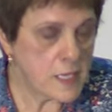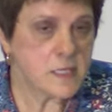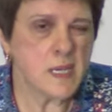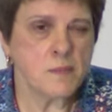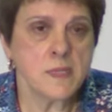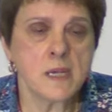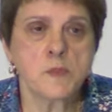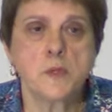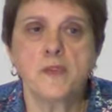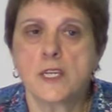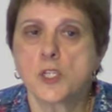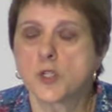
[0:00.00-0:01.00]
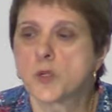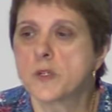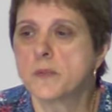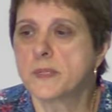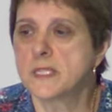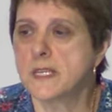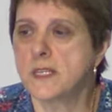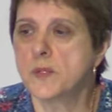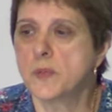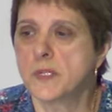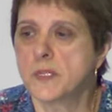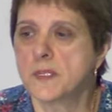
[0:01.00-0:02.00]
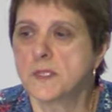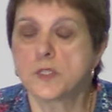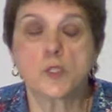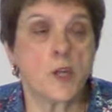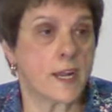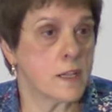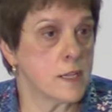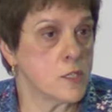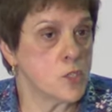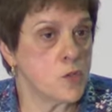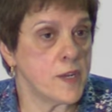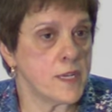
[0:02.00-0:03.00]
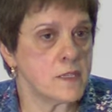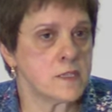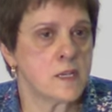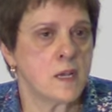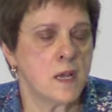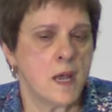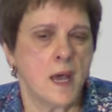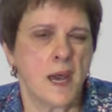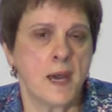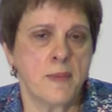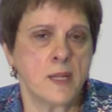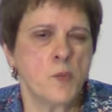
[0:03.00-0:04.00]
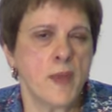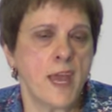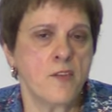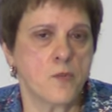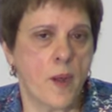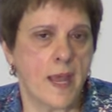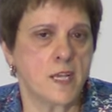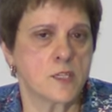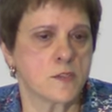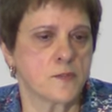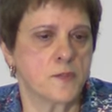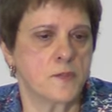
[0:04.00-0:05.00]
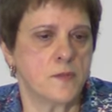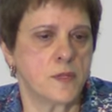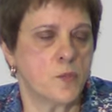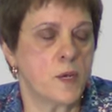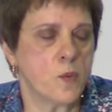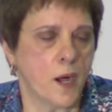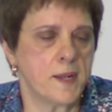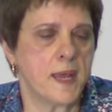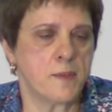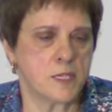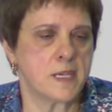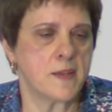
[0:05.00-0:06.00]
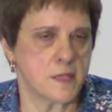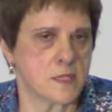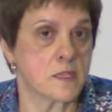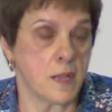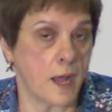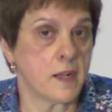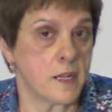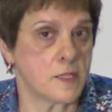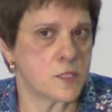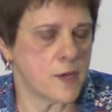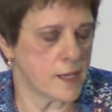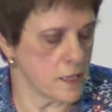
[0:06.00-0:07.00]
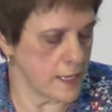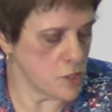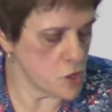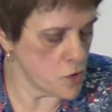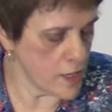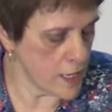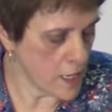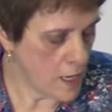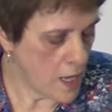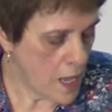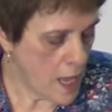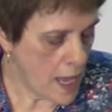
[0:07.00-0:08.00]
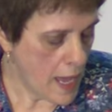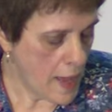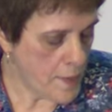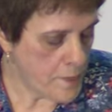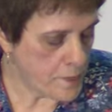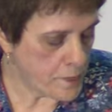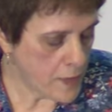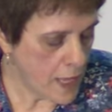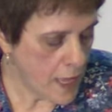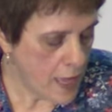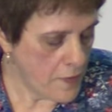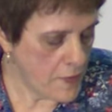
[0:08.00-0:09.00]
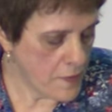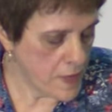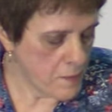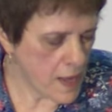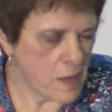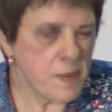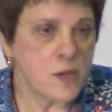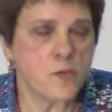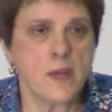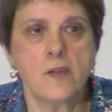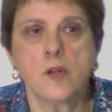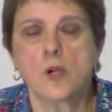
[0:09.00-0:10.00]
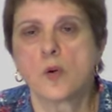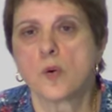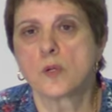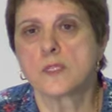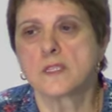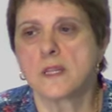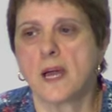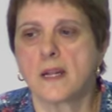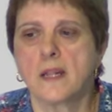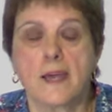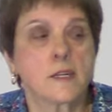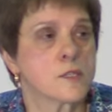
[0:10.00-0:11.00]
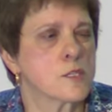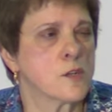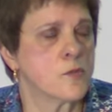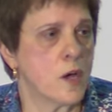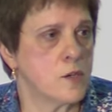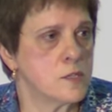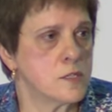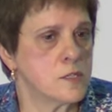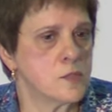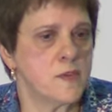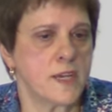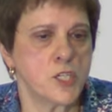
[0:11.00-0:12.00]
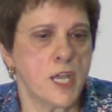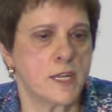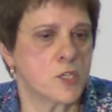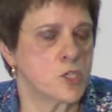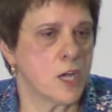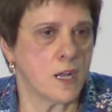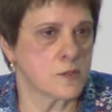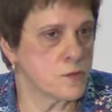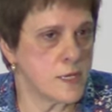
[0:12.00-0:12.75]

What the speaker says: Sometimes we've had children present with straddle injuries. And we have ways of that we're quite happy to say this is likely a straddle injury. And then there may be rarer causes like lichen sclerosis. We've actually had a child